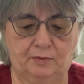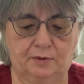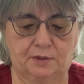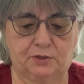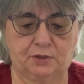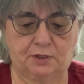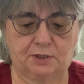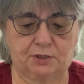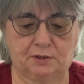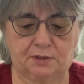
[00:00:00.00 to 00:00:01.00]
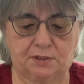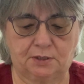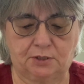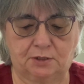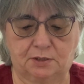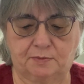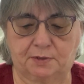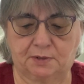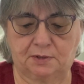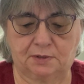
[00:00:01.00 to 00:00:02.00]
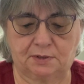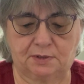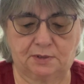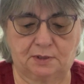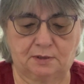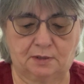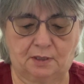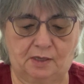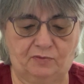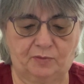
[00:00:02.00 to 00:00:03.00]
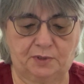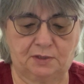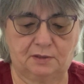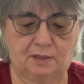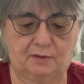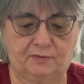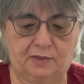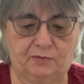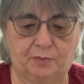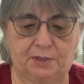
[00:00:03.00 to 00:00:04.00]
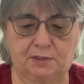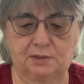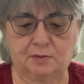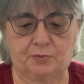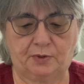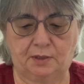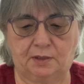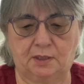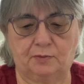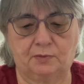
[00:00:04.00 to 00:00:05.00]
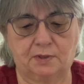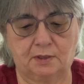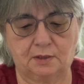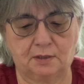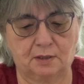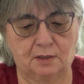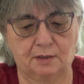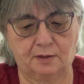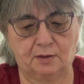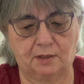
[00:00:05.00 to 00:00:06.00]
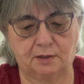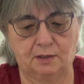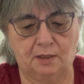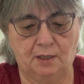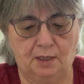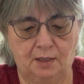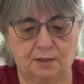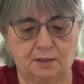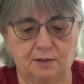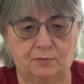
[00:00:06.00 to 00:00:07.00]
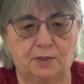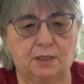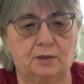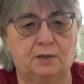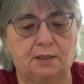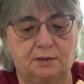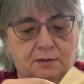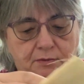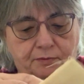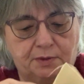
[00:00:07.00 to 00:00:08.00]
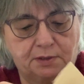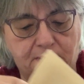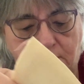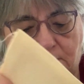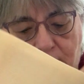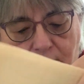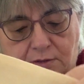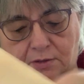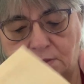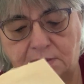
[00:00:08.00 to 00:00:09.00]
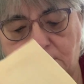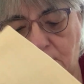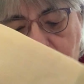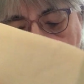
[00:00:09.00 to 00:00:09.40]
with Traditional Stitches because I've never been disappointed yet with anything I got. The other one I got was 36